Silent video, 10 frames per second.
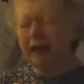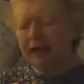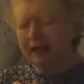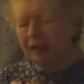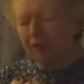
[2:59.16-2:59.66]

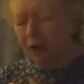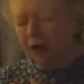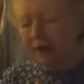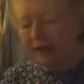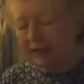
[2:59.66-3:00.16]
he
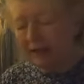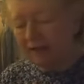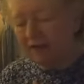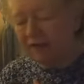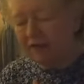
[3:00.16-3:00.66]
was
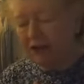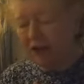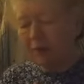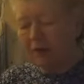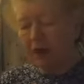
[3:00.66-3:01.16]

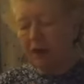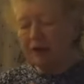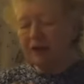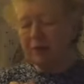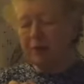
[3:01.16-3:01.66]
filled with the Holy
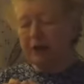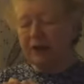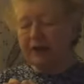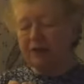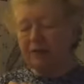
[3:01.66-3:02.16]
Spirit
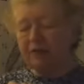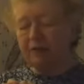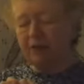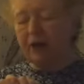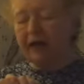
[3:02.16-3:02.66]
as he was
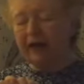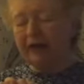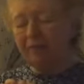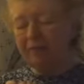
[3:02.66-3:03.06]
praying.